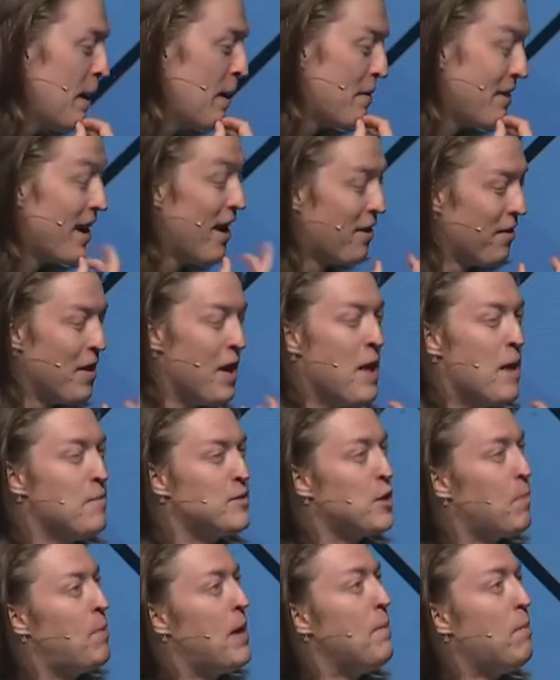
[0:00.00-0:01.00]
yeah,
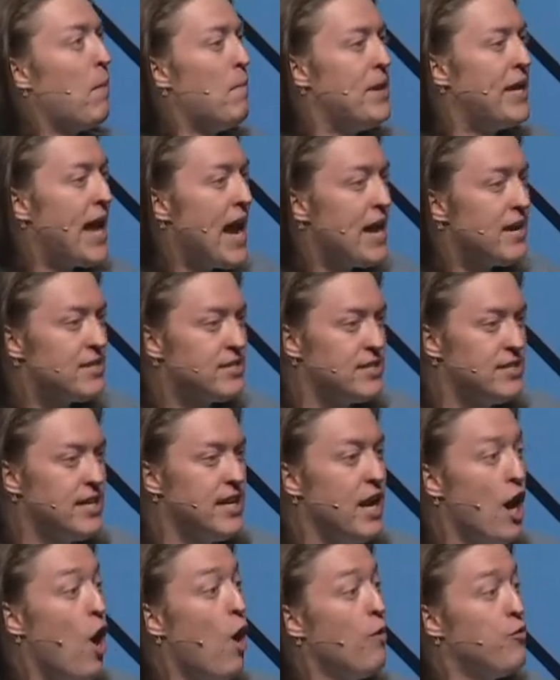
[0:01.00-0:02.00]
so people began to
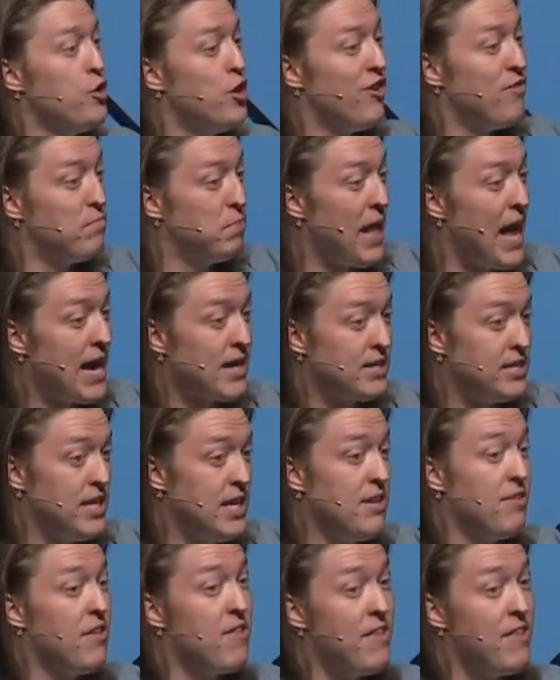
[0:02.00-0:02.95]
see oh, if you have black teeth,